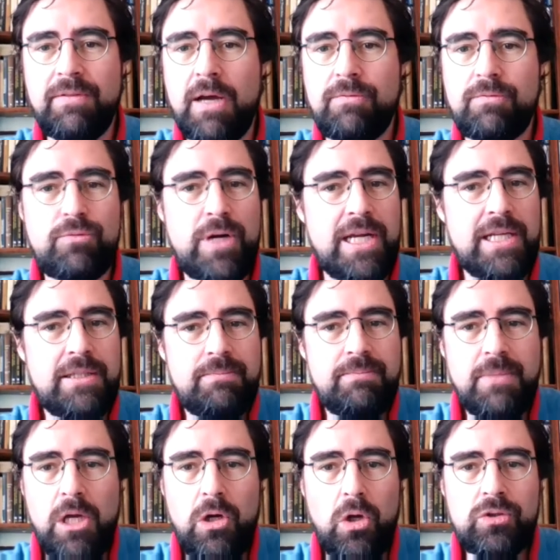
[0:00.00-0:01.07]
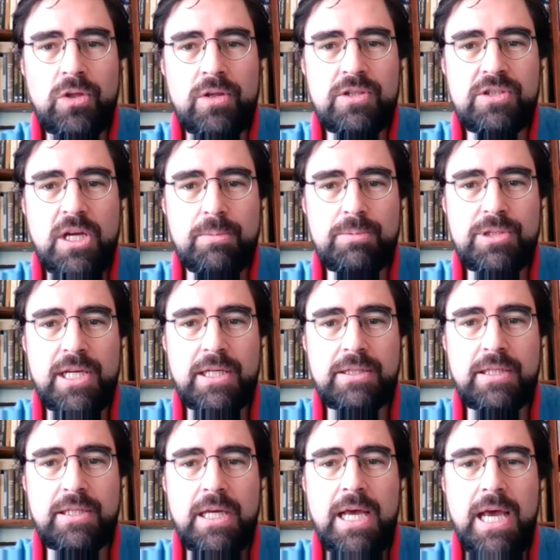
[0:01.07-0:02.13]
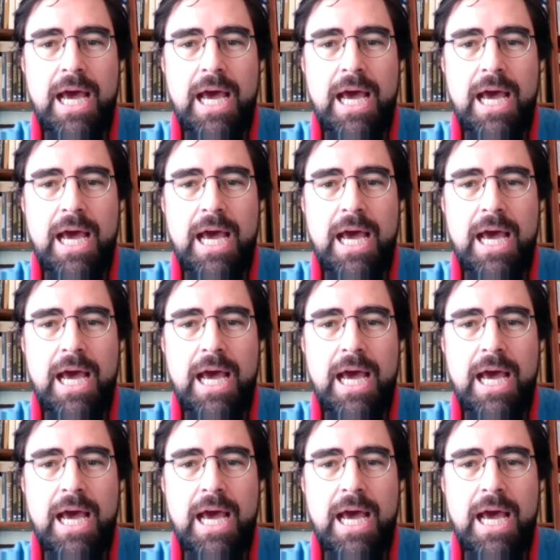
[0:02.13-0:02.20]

I've read a lot on the subject,